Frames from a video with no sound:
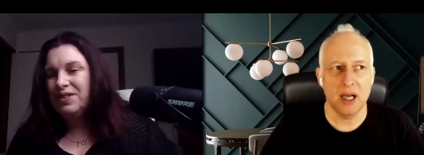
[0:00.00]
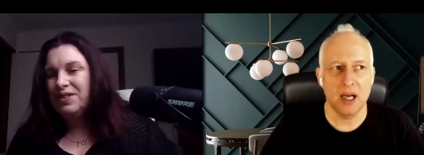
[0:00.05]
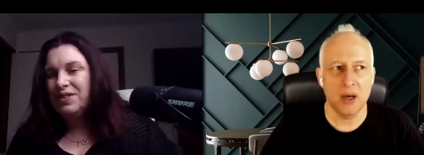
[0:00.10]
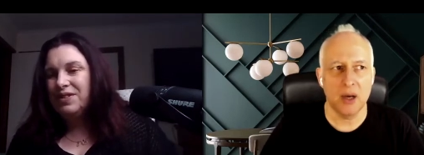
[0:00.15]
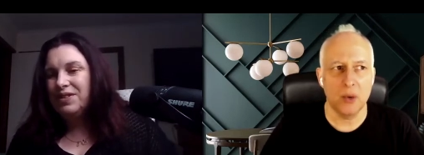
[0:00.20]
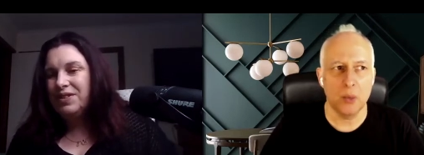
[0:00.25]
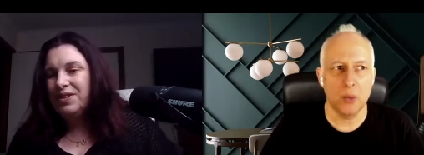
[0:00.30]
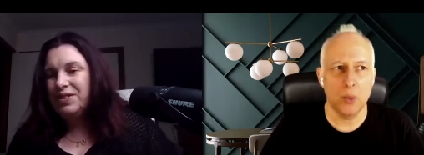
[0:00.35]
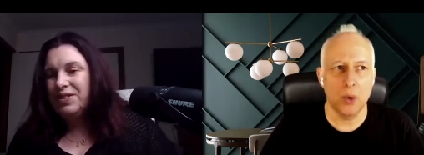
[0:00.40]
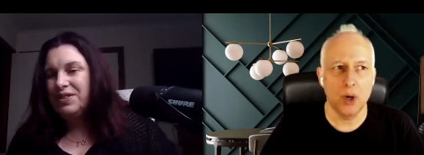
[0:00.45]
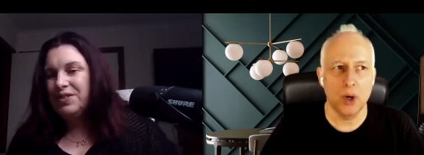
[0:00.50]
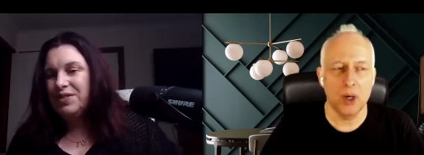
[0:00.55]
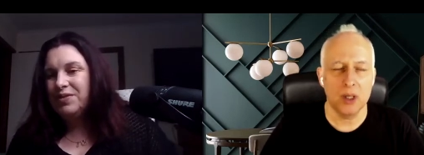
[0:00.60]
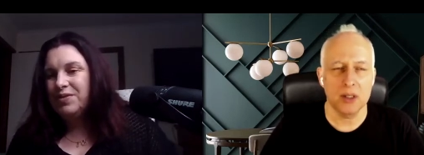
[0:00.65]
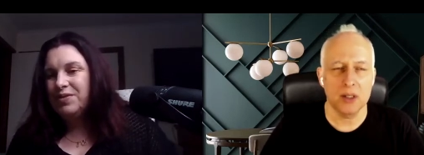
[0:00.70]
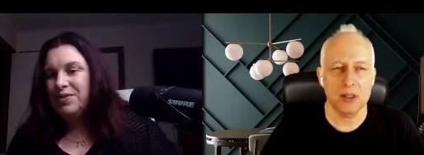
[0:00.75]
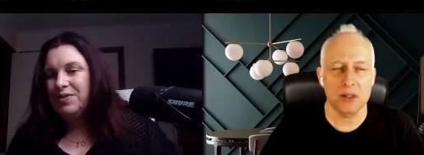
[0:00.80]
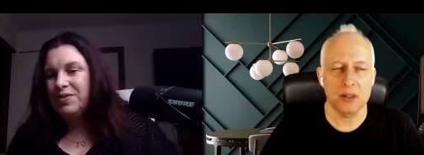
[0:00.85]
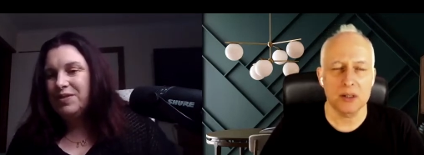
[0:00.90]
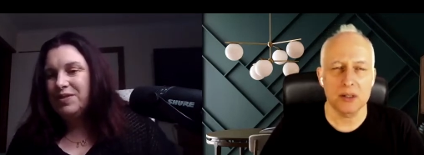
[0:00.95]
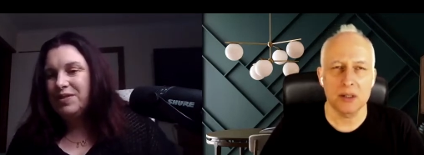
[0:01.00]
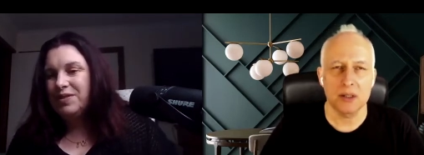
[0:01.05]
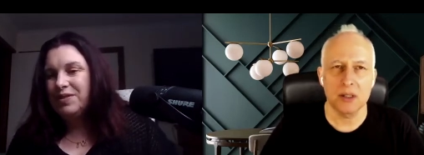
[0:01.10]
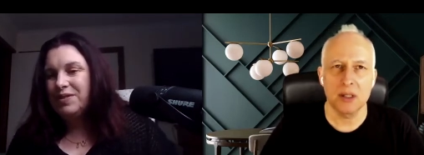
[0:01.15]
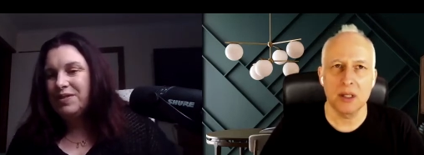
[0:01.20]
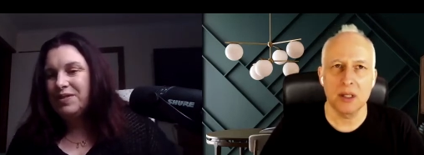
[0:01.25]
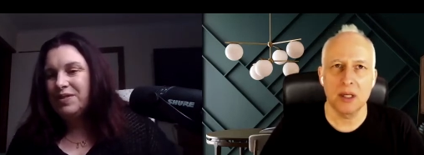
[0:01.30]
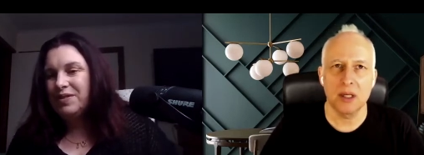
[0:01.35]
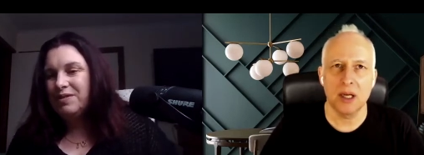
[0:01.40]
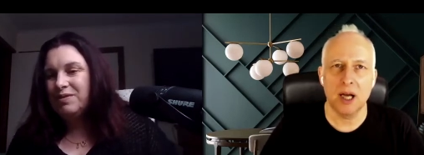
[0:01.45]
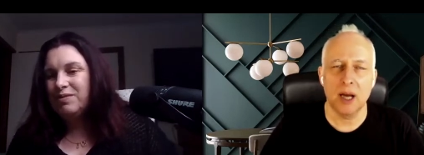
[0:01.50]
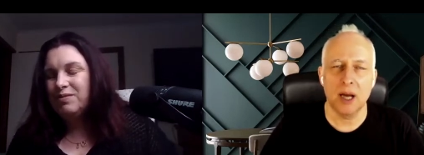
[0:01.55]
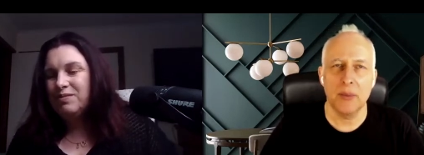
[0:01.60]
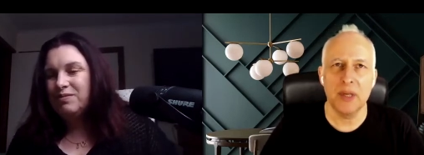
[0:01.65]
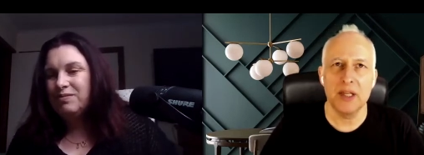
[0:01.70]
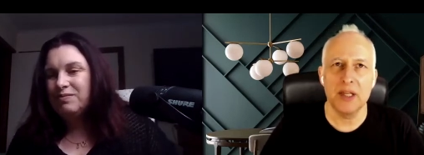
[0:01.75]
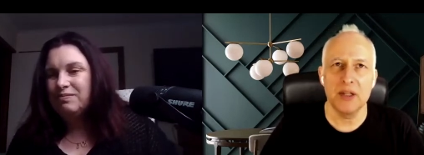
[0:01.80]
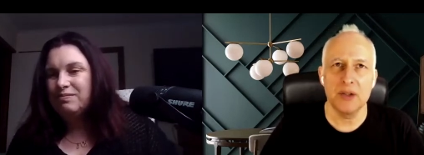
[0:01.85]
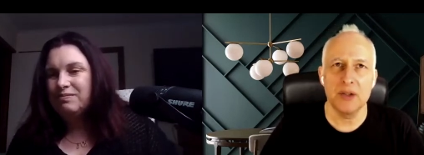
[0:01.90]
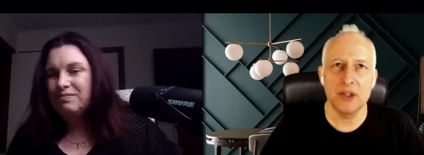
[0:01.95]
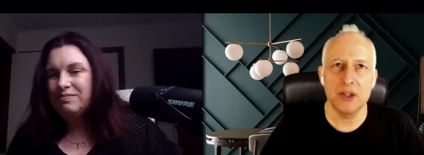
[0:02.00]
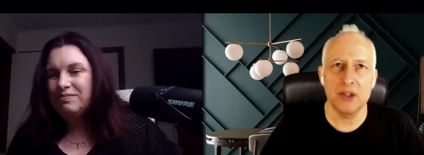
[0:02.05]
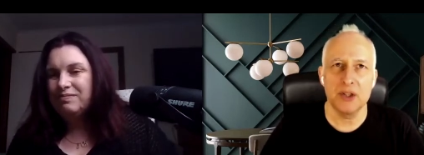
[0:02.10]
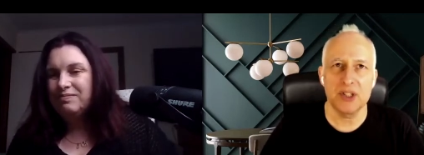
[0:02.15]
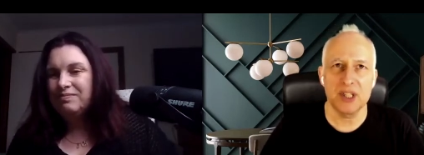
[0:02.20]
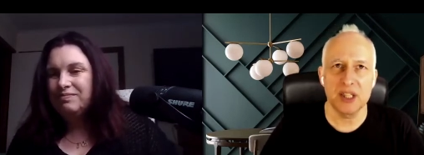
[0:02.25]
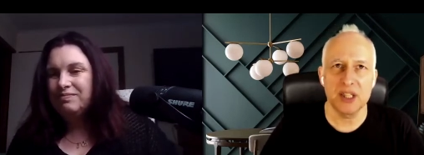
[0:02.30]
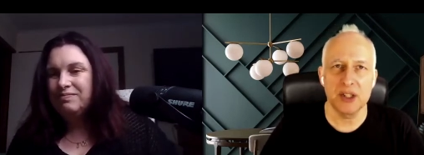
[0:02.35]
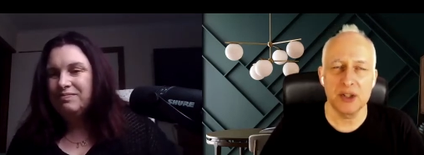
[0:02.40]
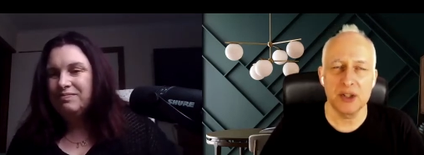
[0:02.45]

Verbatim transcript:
Speaker 1: what I mean, you said